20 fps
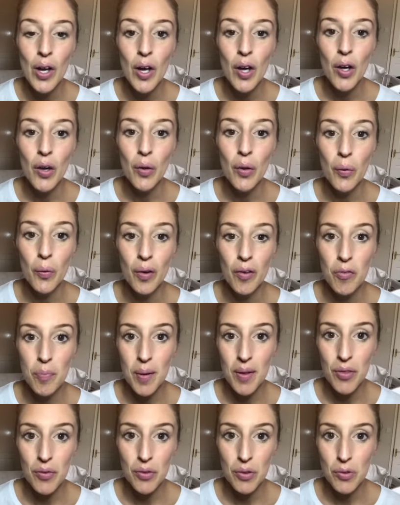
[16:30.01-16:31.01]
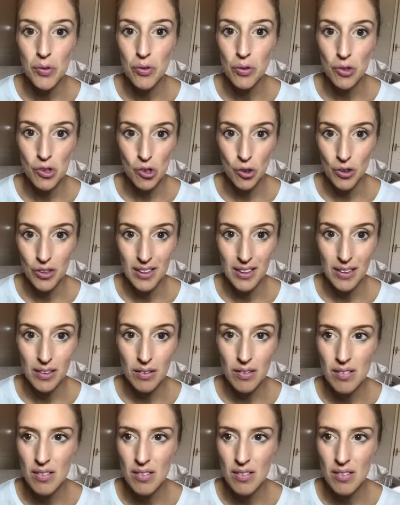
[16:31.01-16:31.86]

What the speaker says: who have been through such ordeals,